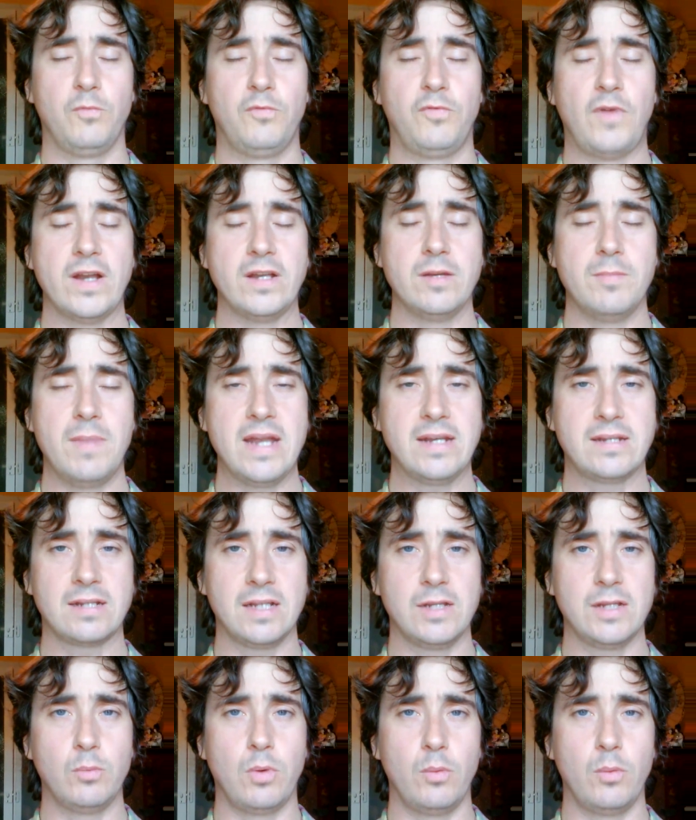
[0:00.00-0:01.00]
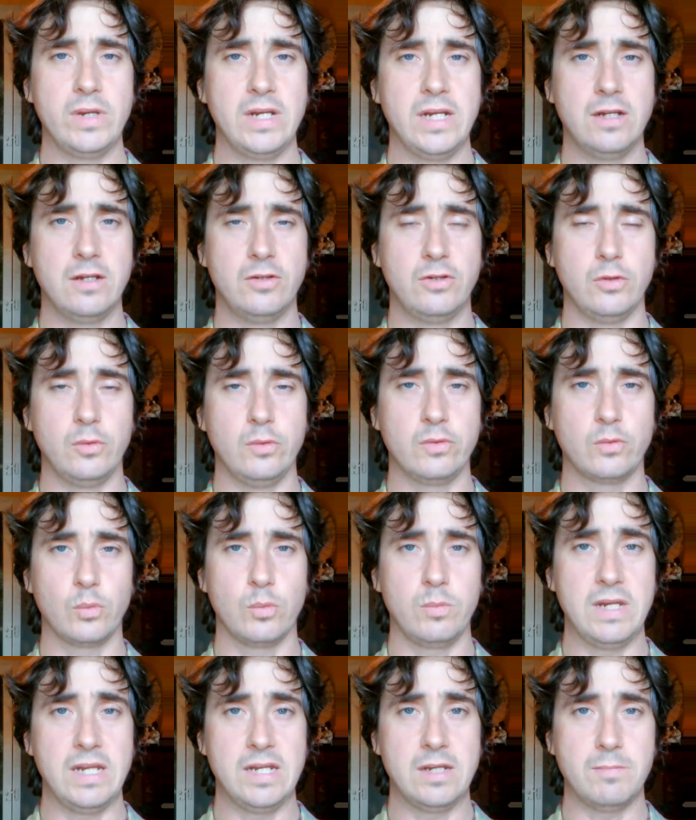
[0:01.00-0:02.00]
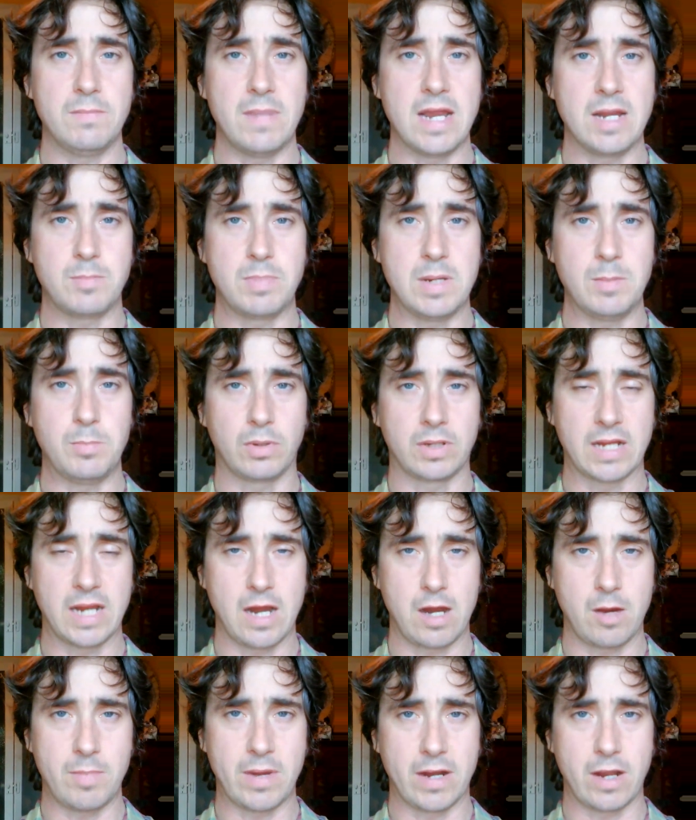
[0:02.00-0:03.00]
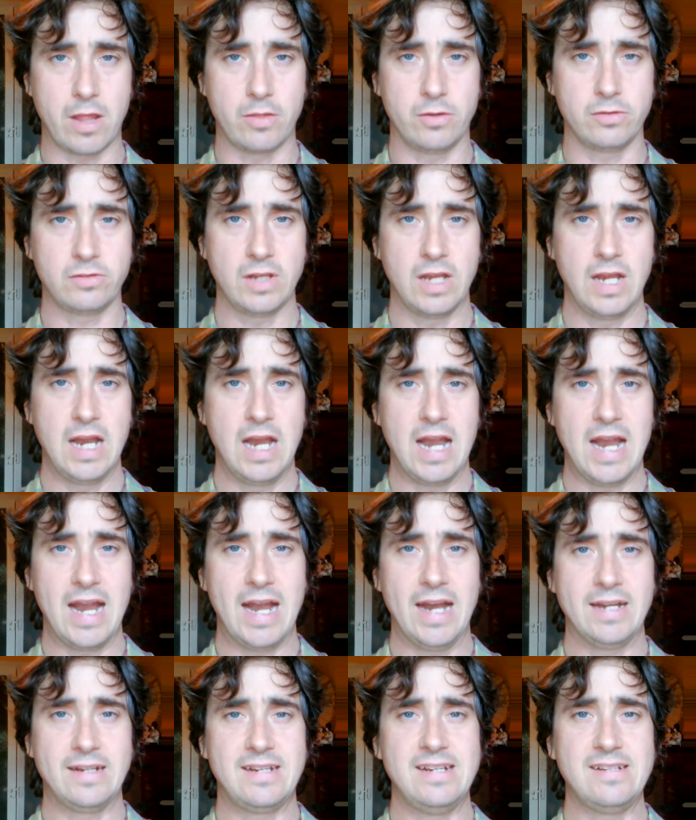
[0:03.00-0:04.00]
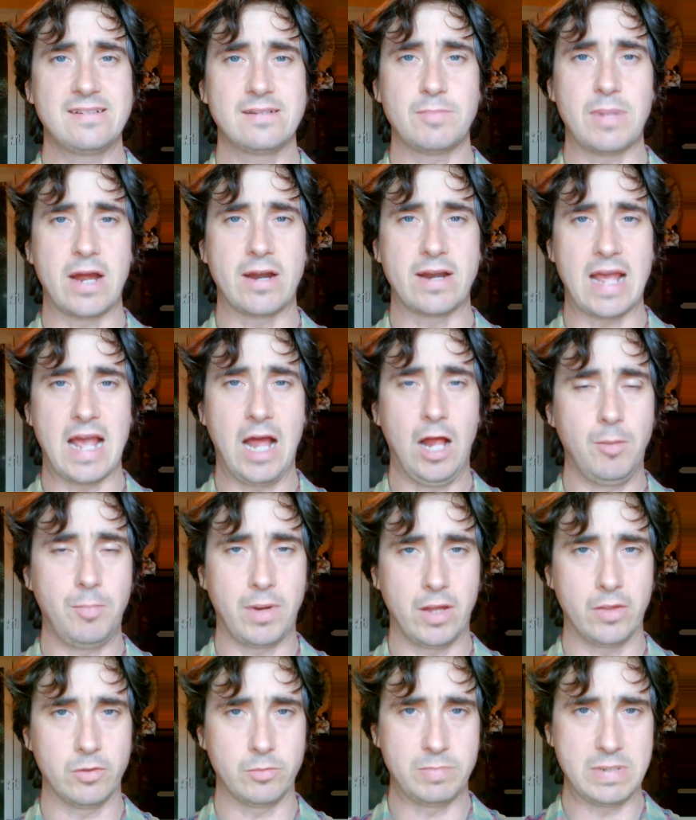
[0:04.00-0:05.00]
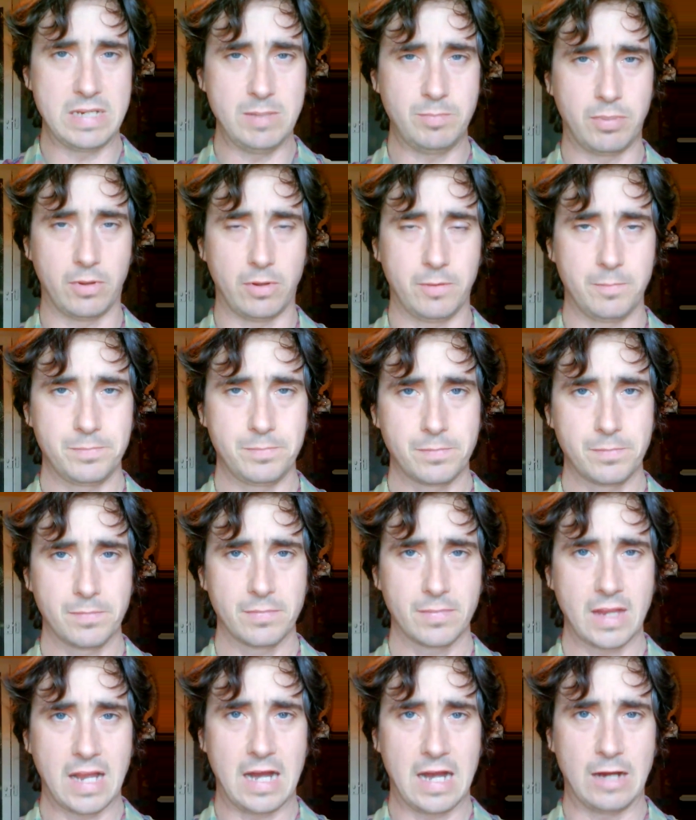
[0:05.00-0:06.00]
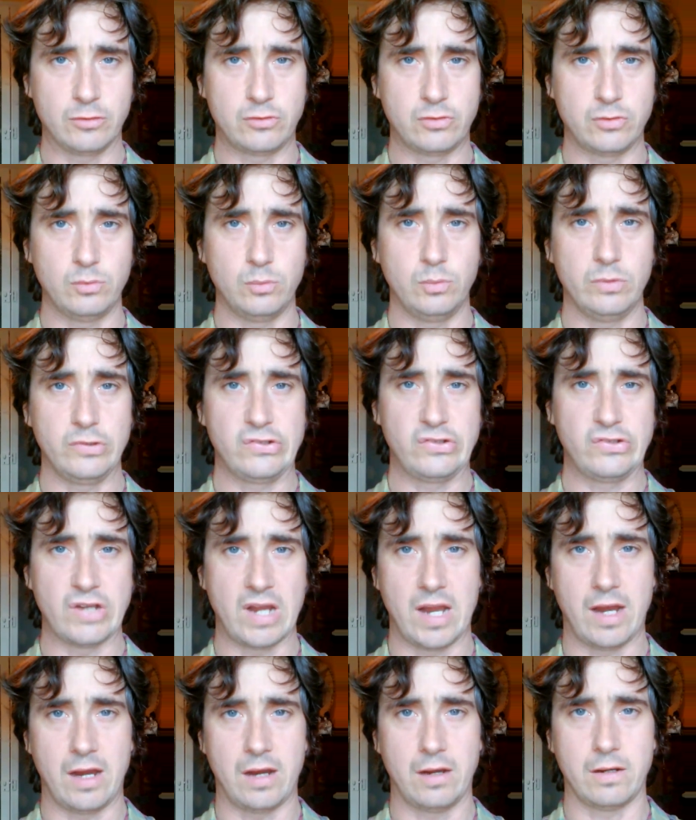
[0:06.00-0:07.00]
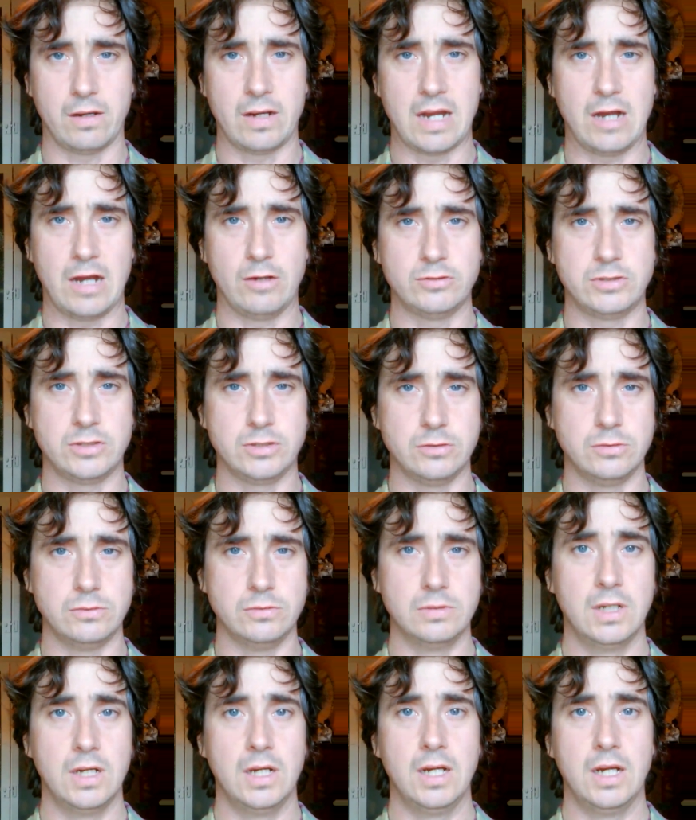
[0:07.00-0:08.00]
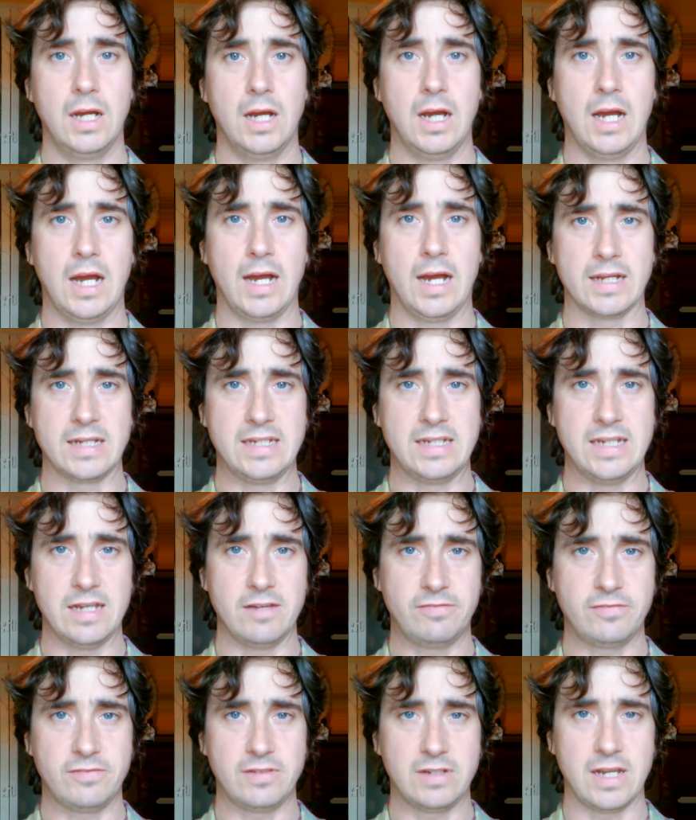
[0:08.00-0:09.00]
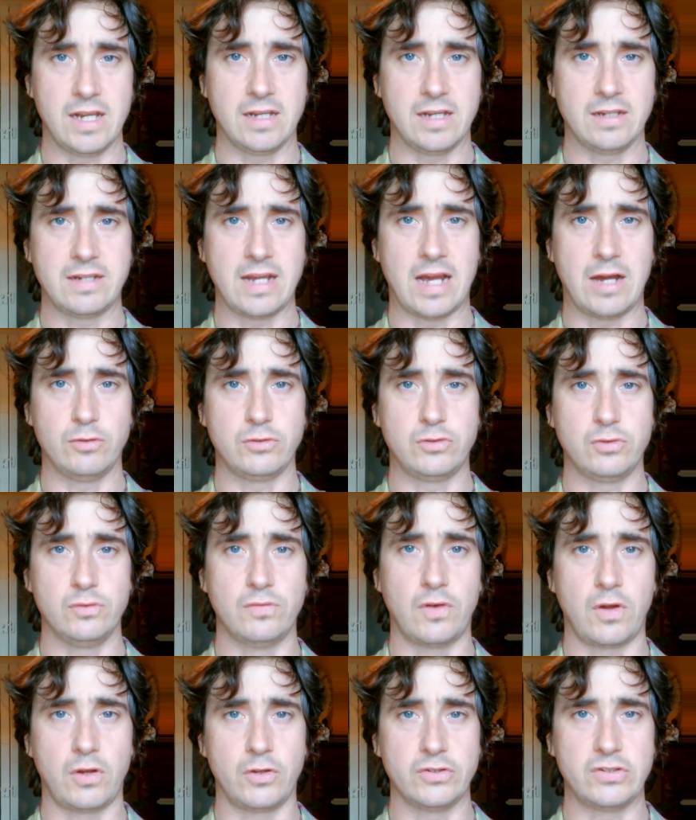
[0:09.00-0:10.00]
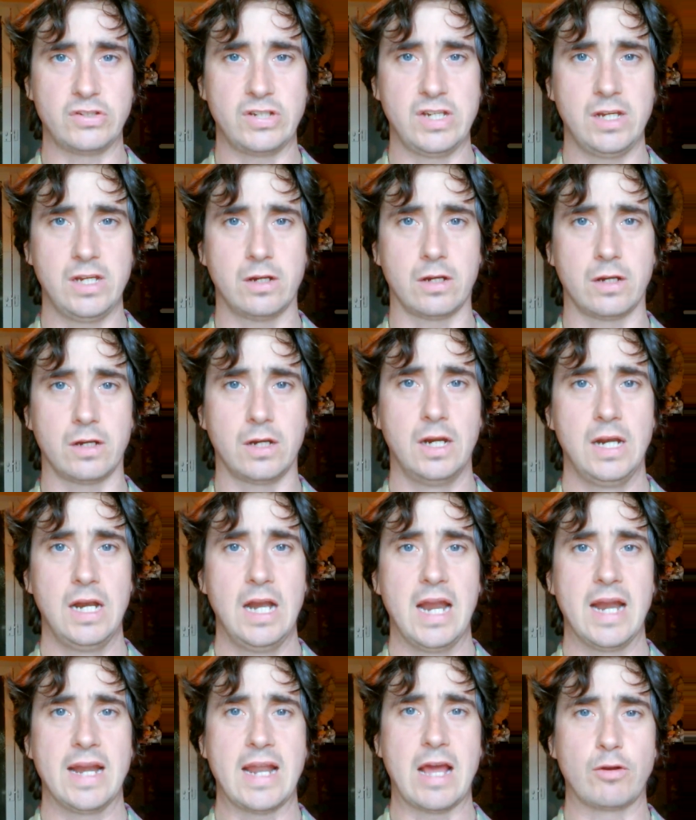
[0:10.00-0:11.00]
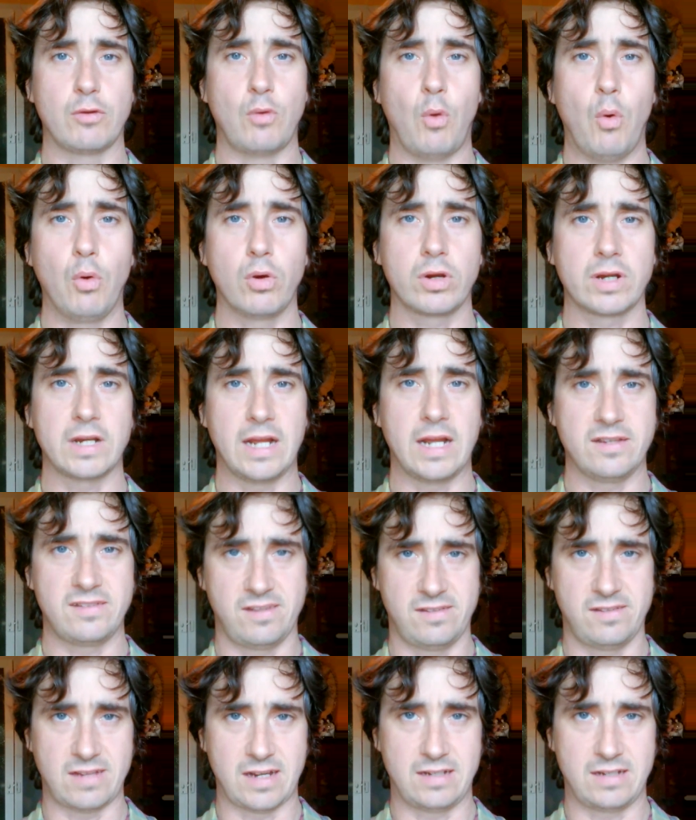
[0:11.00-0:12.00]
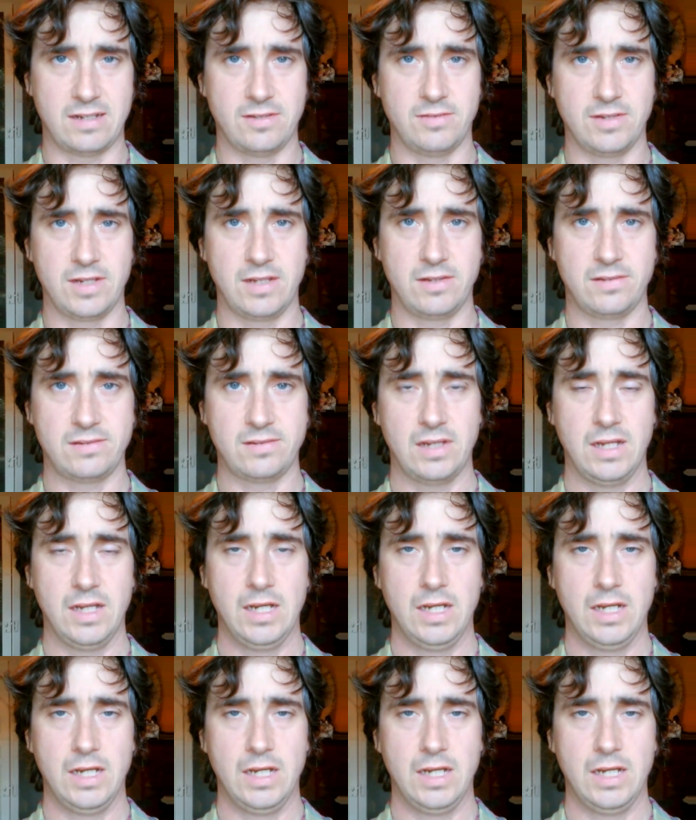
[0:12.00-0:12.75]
fundamentally, what we need to do is we need to make people care about others and teach them how to help other people, how to share, how to gift, and how to volunteer, and how to organize these activities.